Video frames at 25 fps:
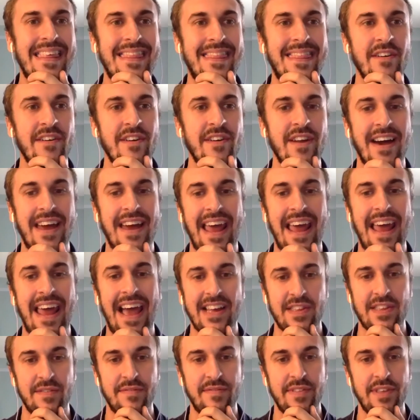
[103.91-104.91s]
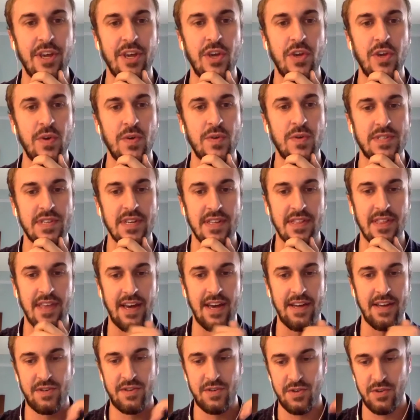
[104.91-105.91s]
they're not actively using
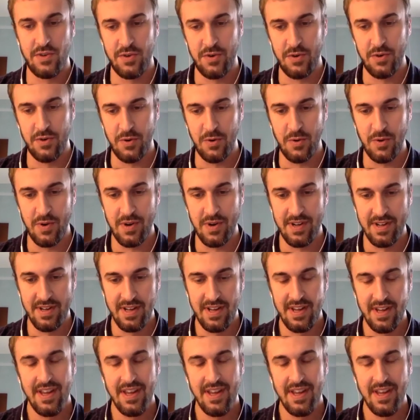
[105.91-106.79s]
that to.